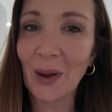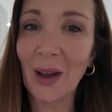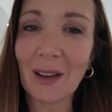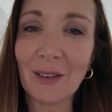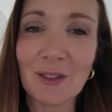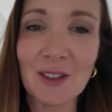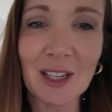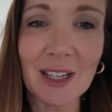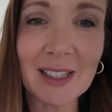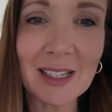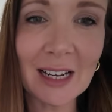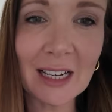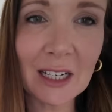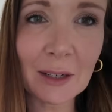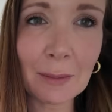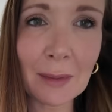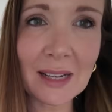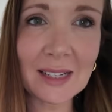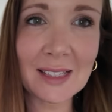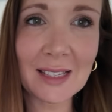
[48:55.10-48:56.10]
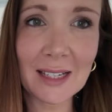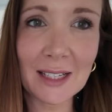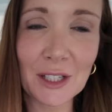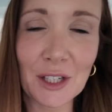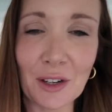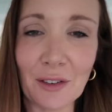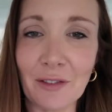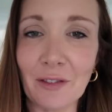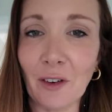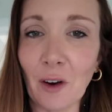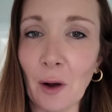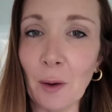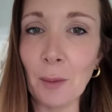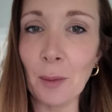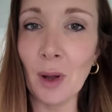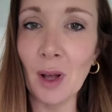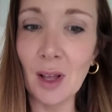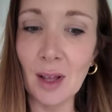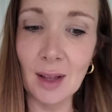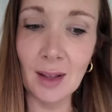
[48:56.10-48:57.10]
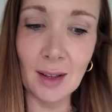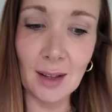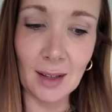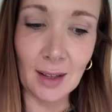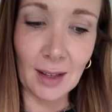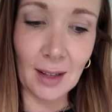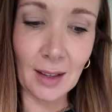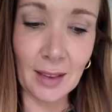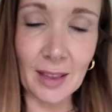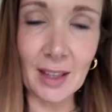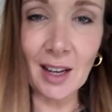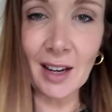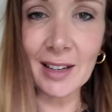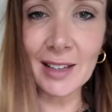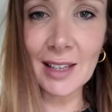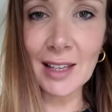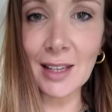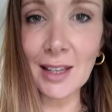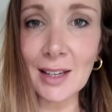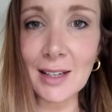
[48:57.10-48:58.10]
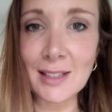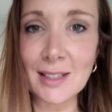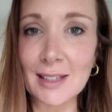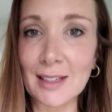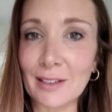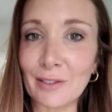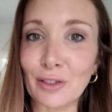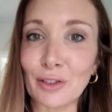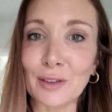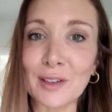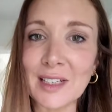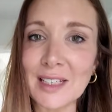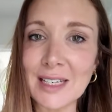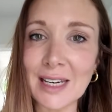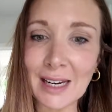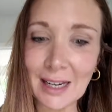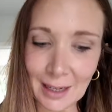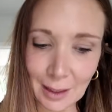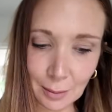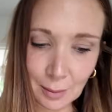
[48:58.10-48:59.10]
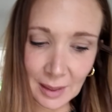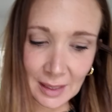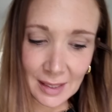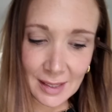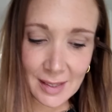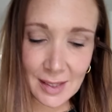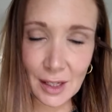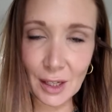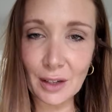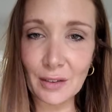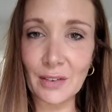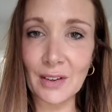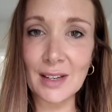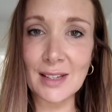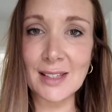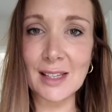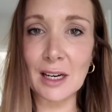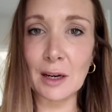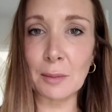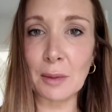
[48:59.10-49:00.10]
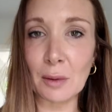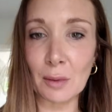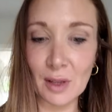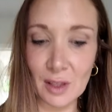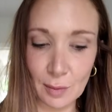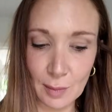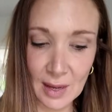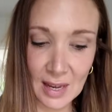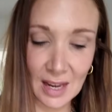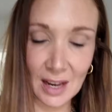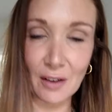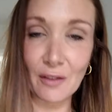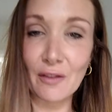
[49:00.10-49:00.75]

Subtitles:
I've just had a message from the IKEA delivery team and the sofa is going to be with me in